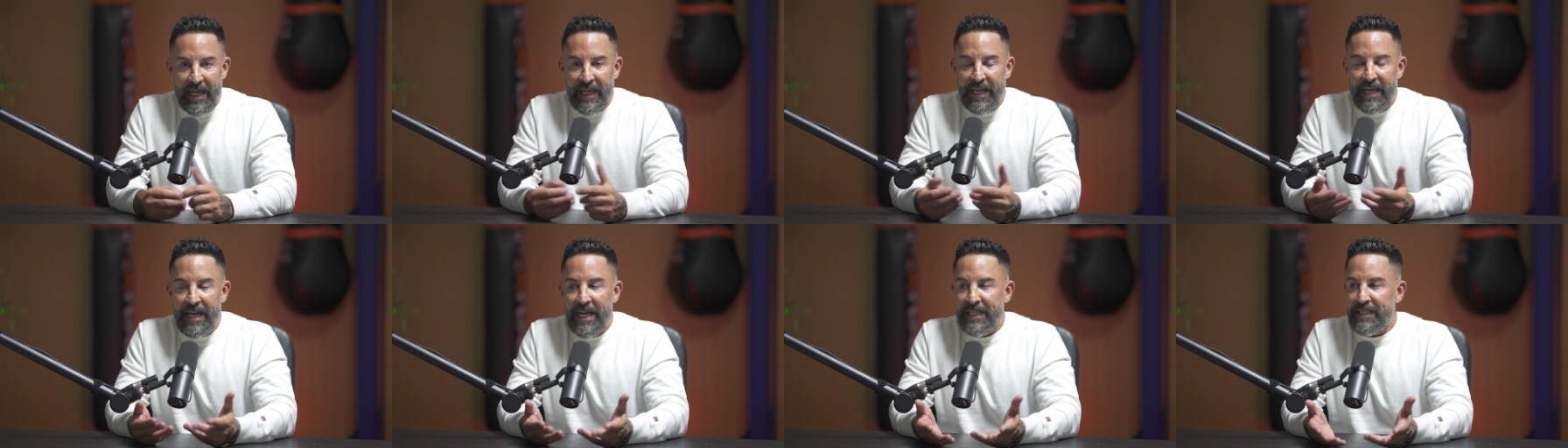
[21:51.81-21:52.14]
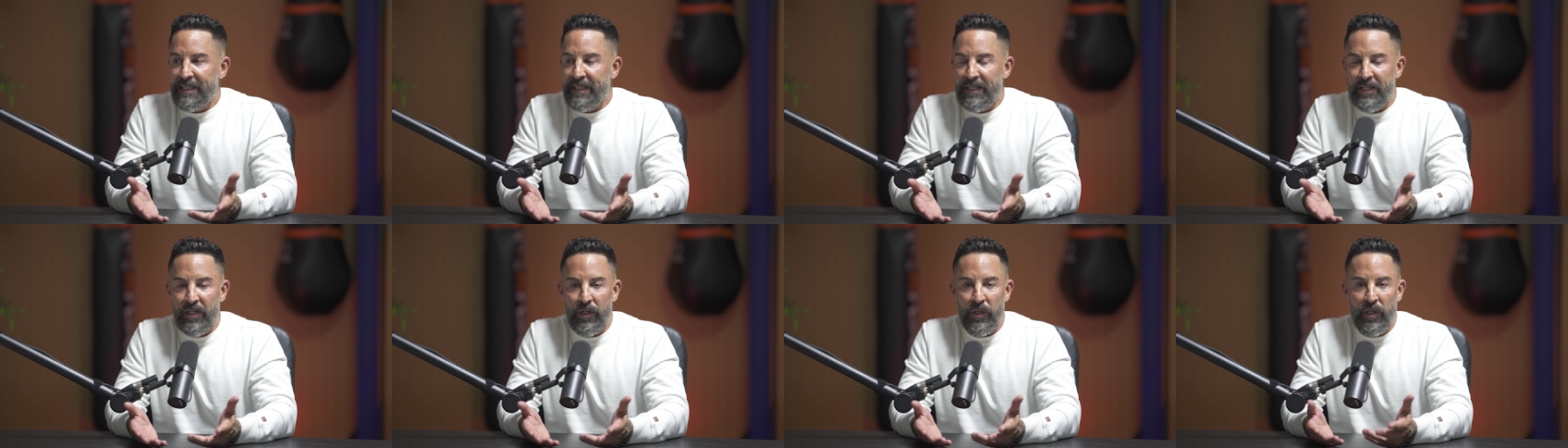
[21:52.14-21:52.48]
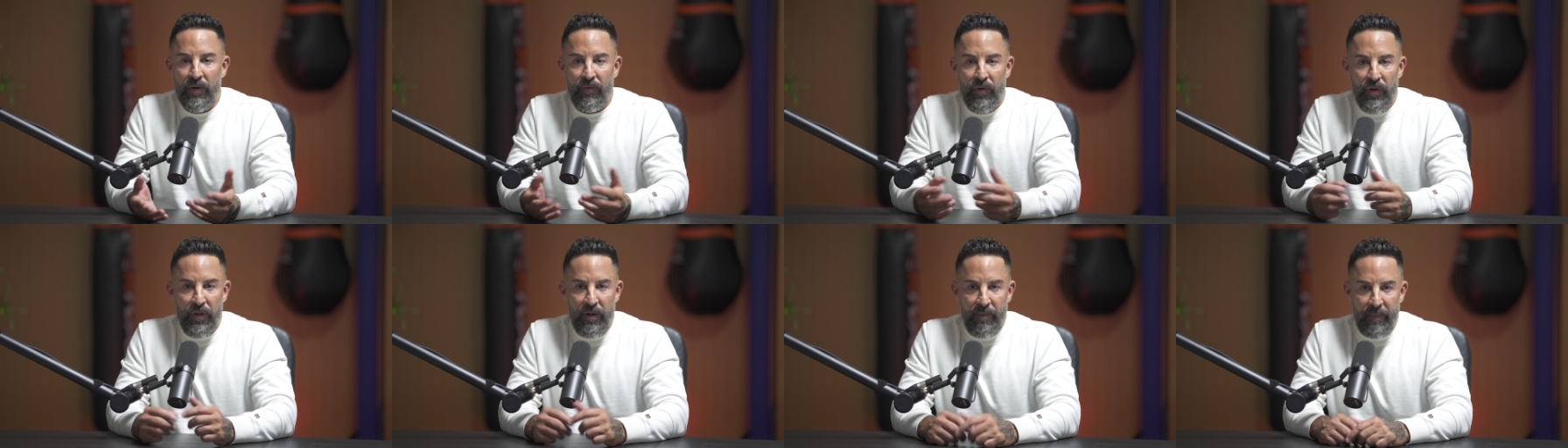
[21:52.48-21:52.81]
and he has to
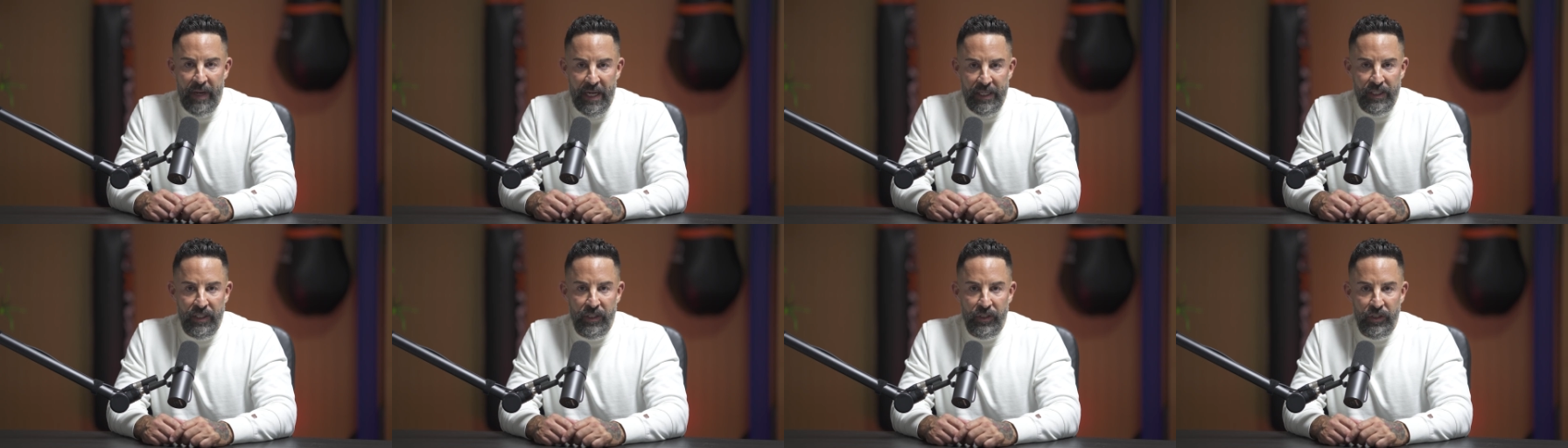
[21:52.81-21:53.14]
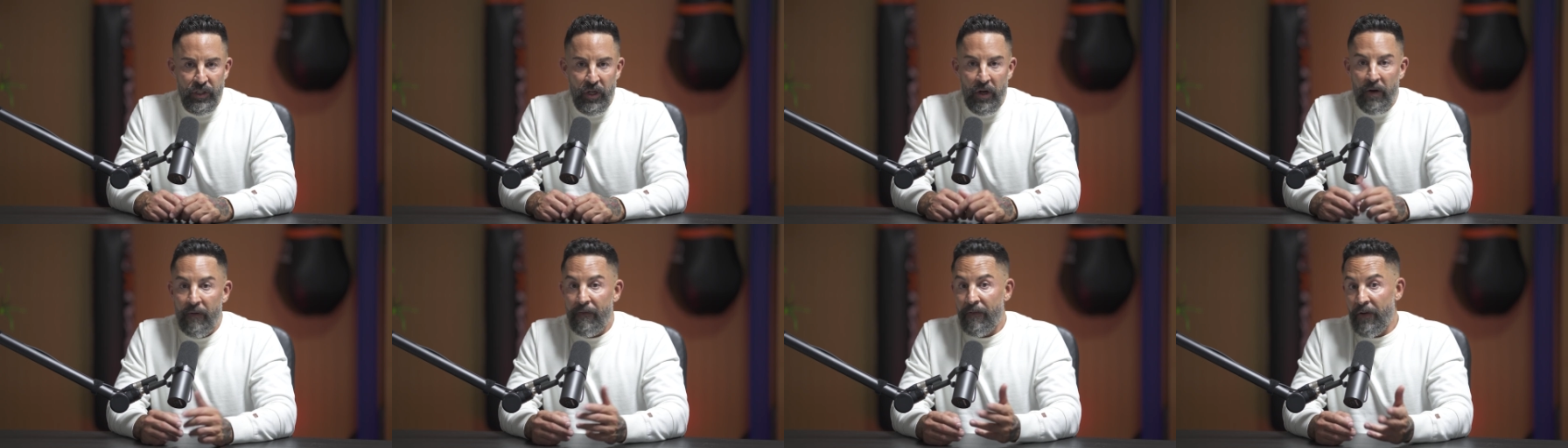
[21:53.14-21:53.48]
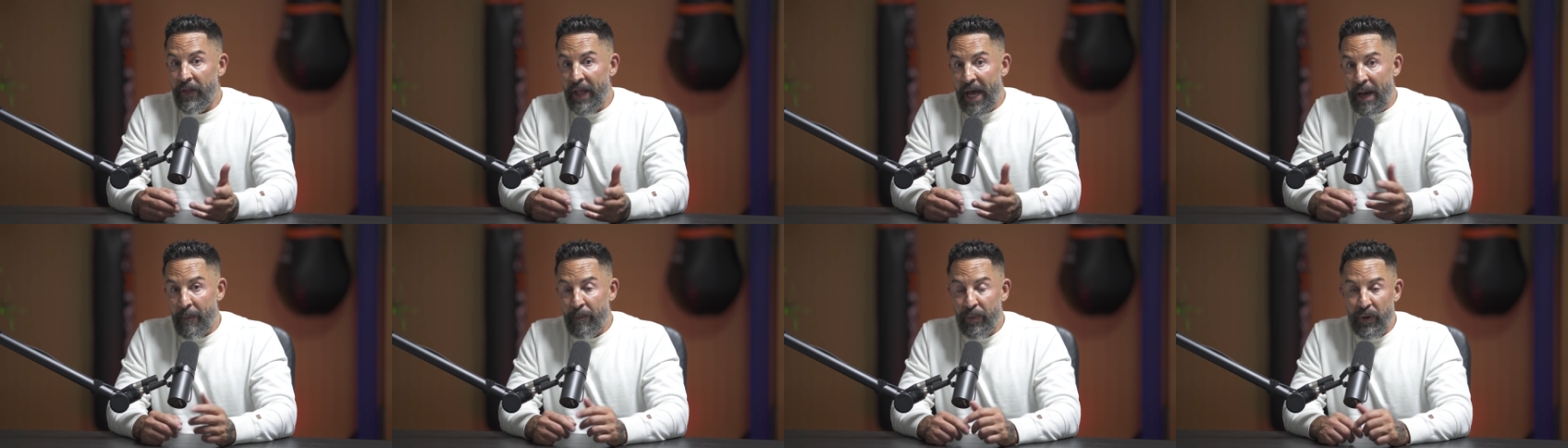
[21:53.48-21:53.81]
deliver the message for
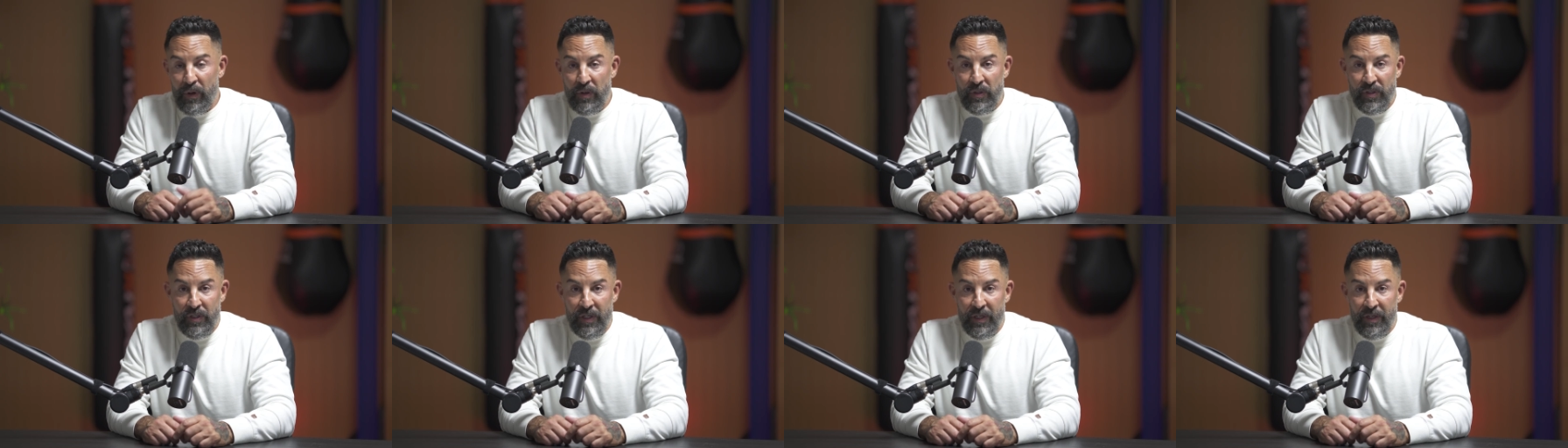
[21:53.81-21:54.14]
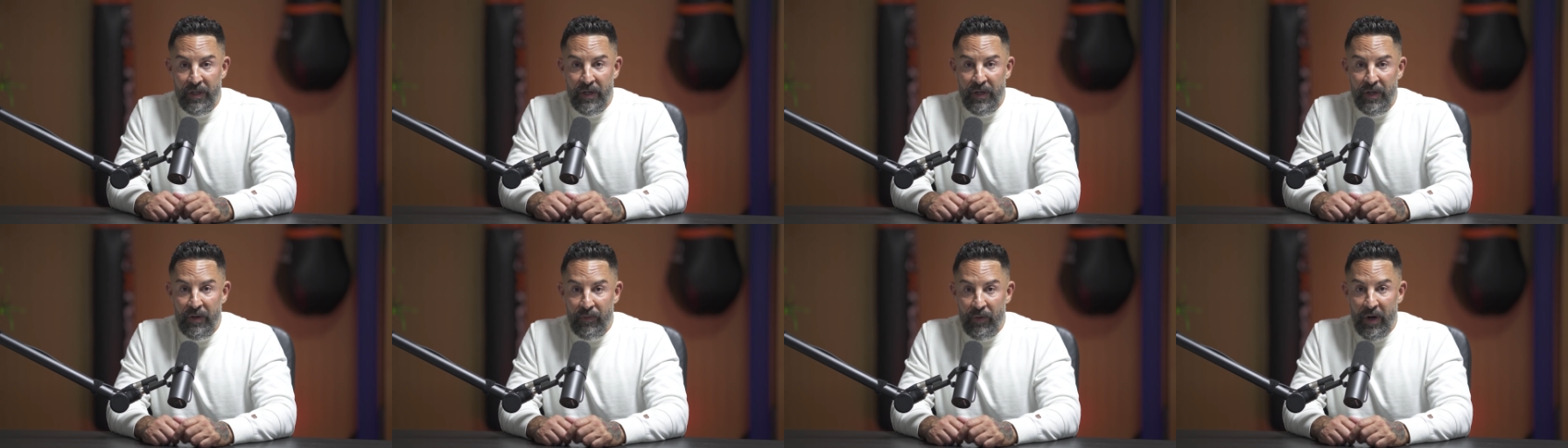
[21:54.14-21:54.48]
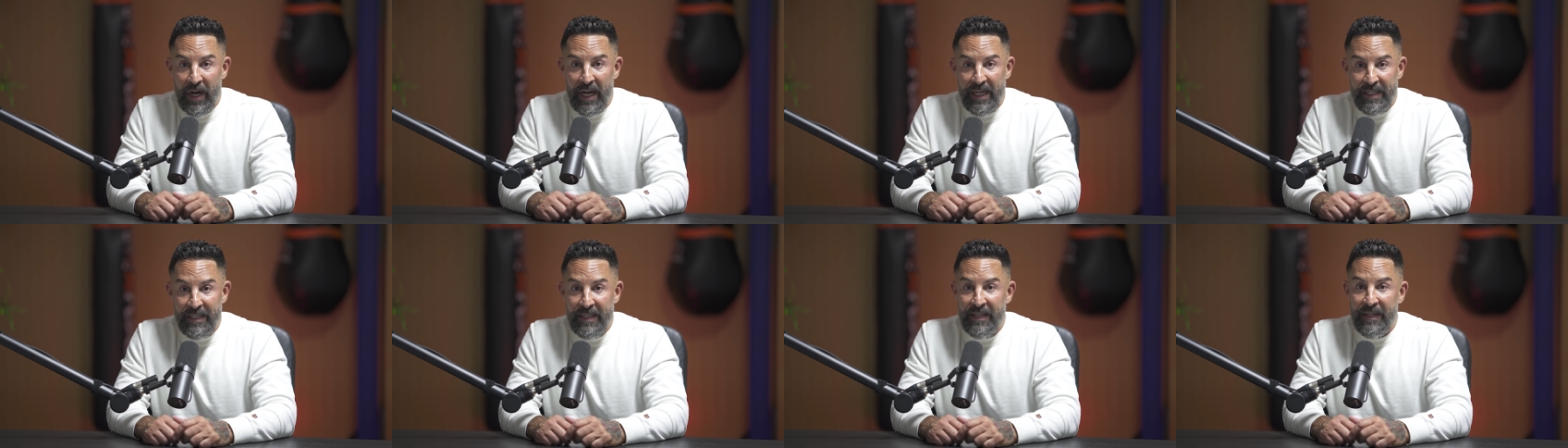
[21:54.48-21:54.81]
that person,
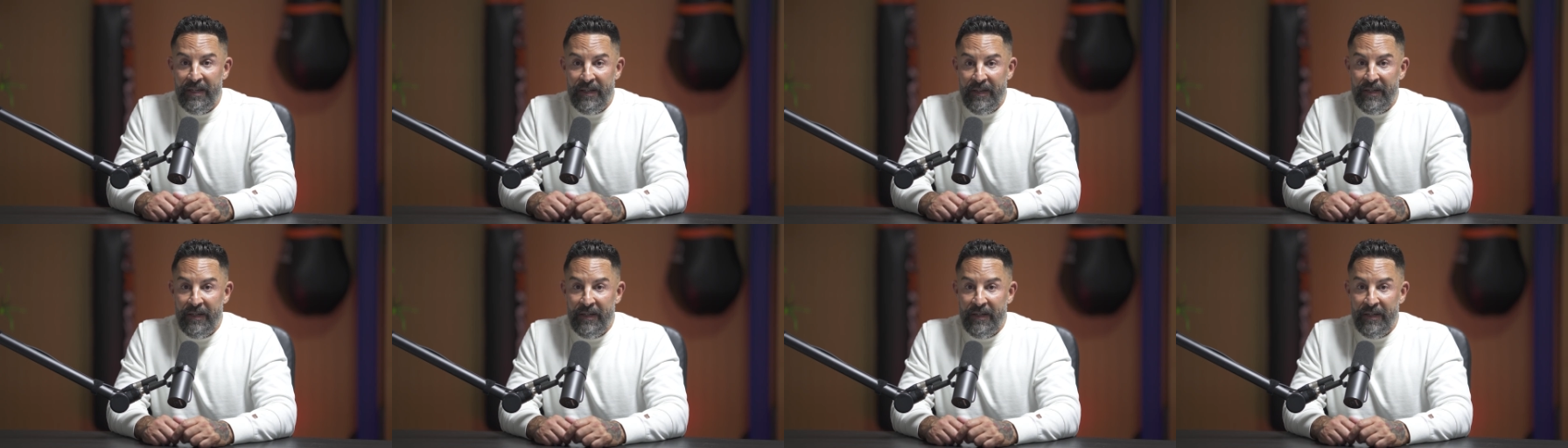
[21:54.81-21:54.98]
right?